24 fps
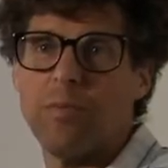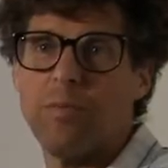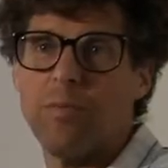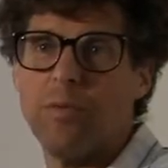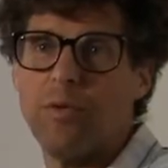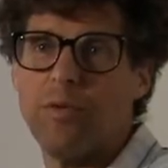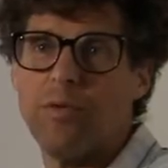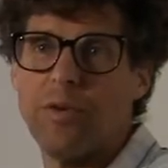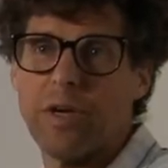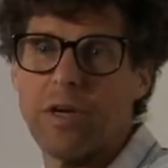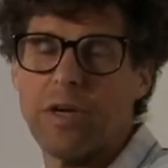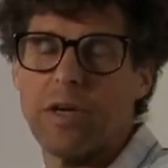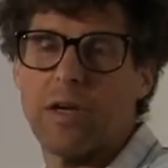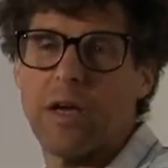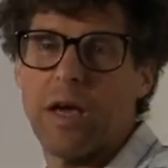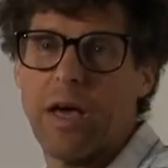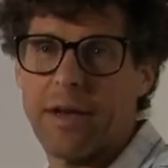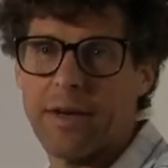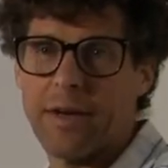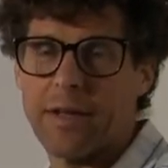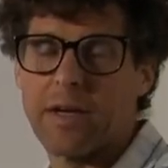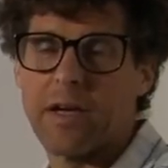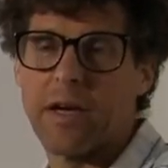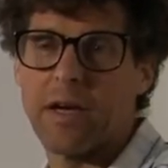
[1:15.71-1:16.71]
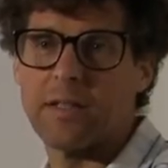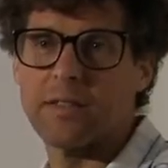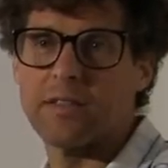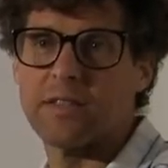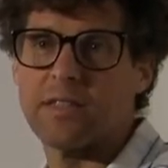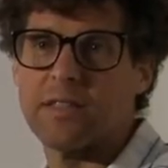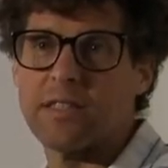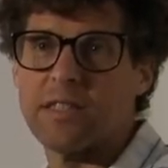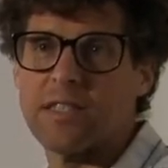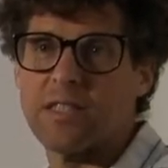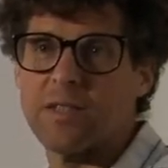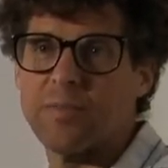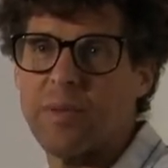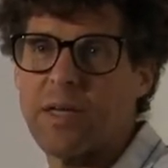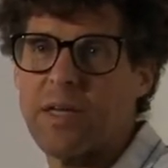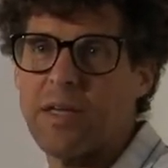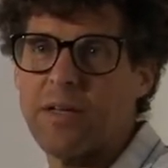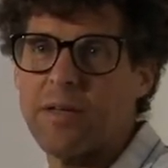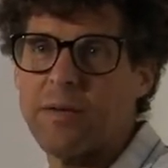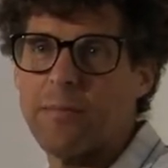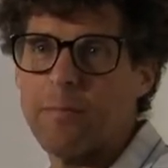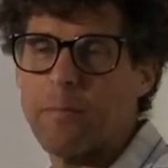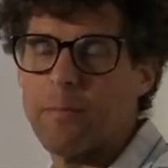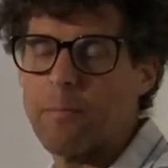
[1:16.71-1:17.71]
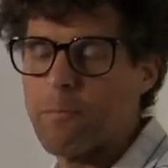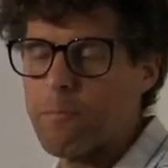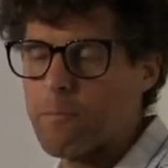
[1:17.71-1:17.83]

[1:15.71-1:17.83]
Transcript: it moving at a constant speed.